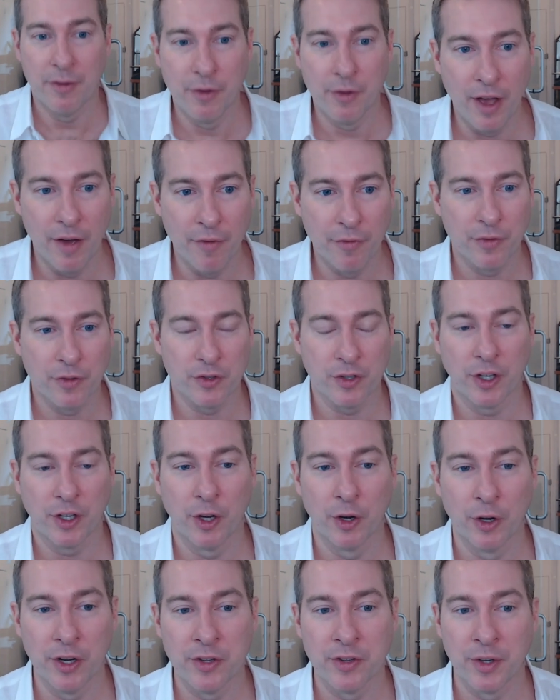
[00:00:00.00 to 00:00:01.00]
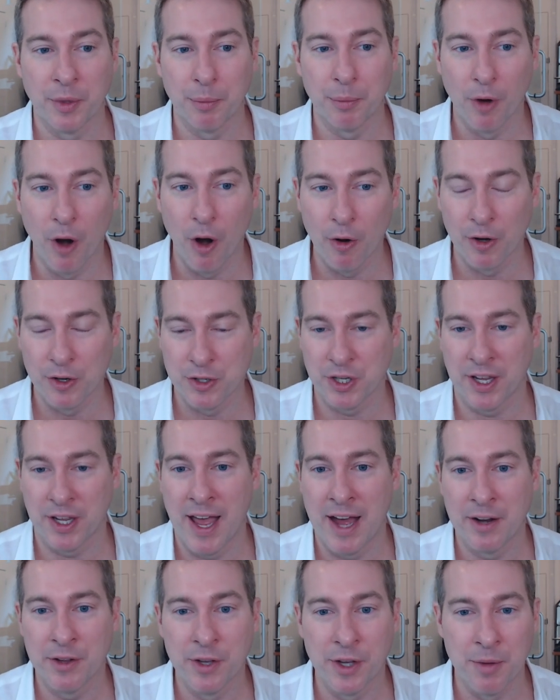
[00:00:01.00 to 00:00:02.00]
If you have securities in a brokerage
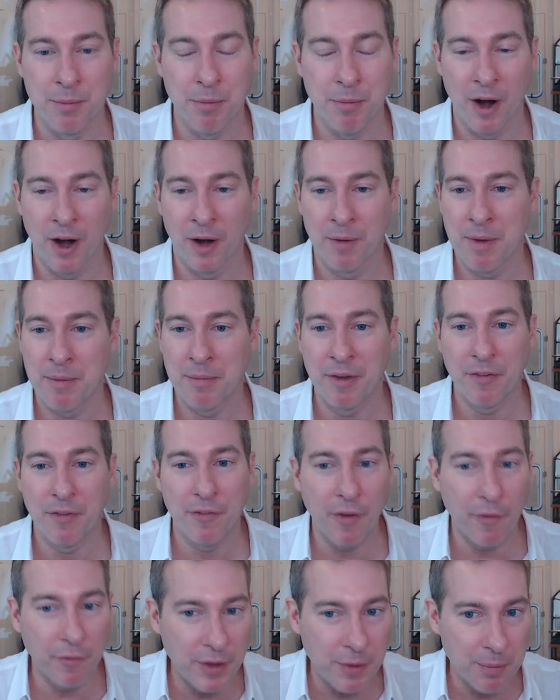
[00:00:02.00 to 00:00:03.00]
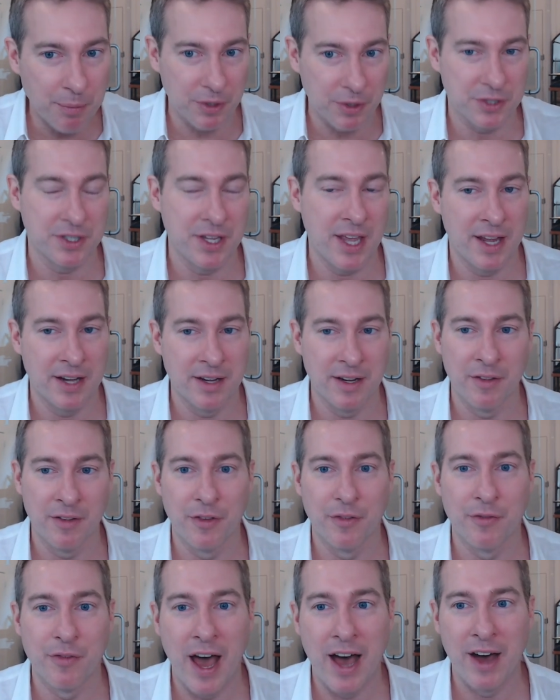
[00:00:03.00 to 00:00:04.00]
account, you can borrow maybe 50% of
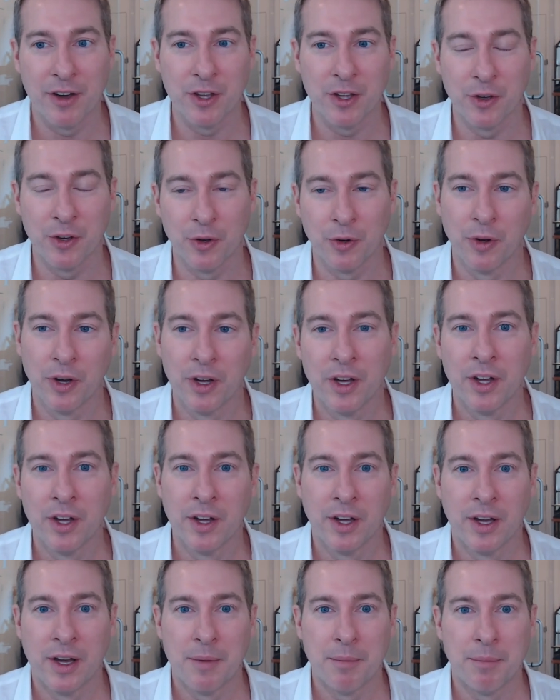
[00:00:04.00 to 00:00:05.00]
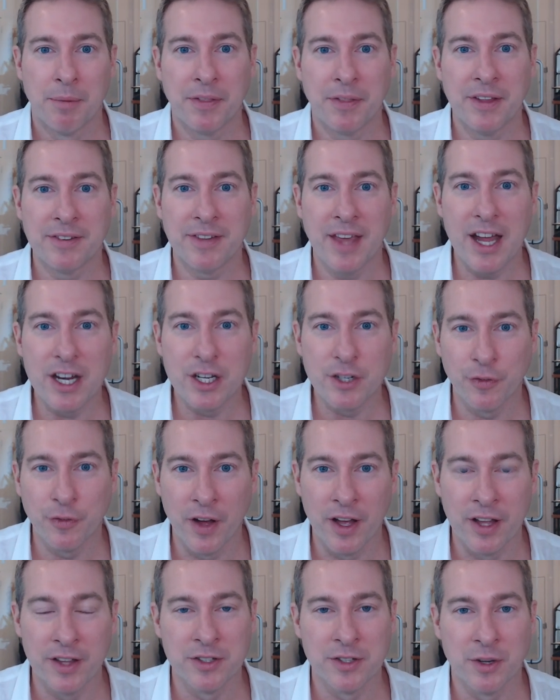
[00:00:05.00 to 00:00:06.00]
the value. But these hedge
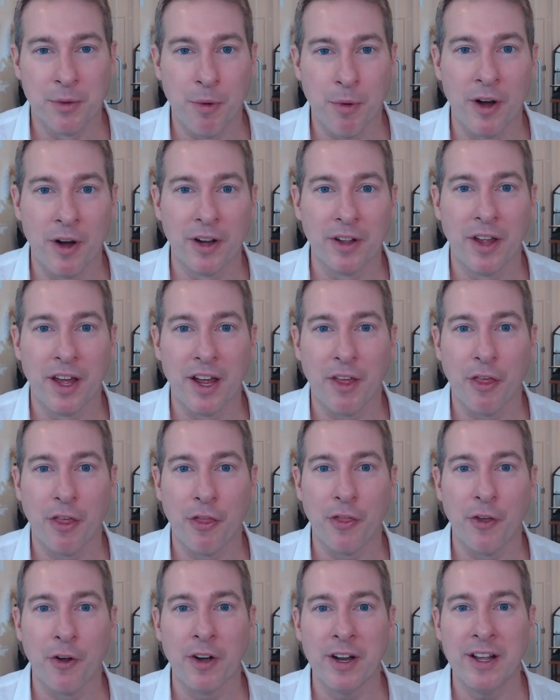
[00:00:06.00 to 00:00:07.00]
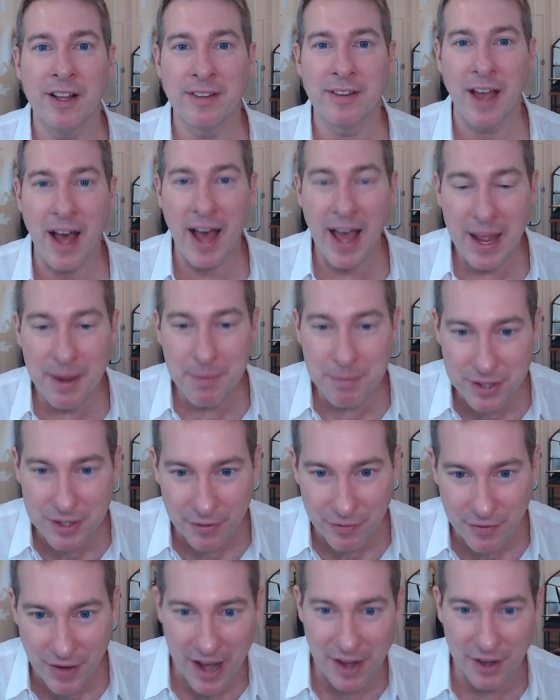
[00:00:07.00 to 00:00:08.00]
funds are borrowing like 30 times
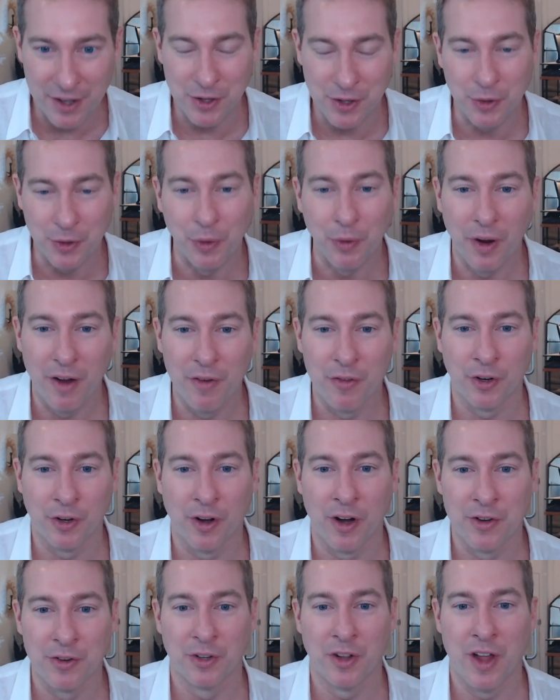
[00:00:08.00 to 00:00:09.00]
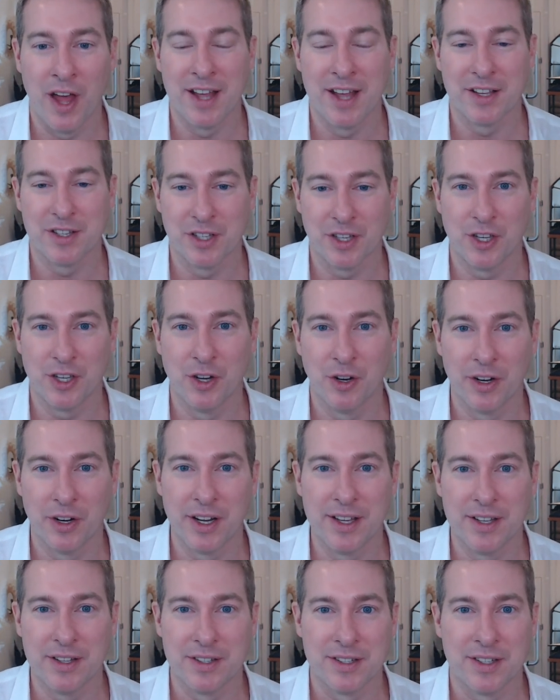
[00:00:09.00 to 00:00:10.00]
the value of their underlying
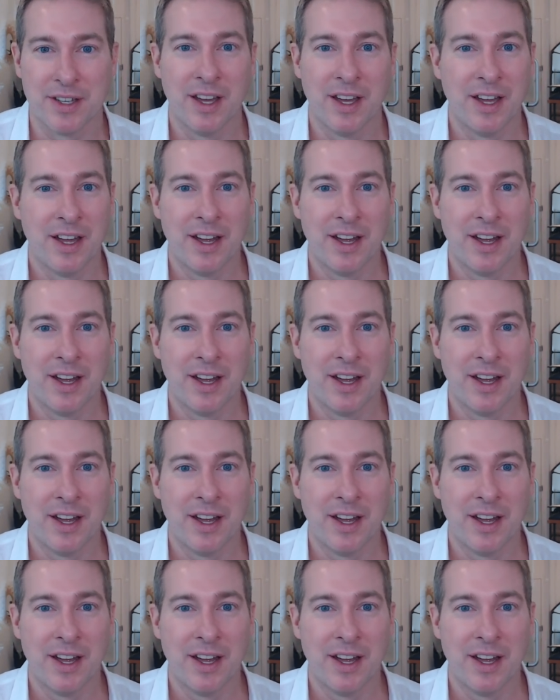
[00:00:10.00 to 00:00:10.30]
securities.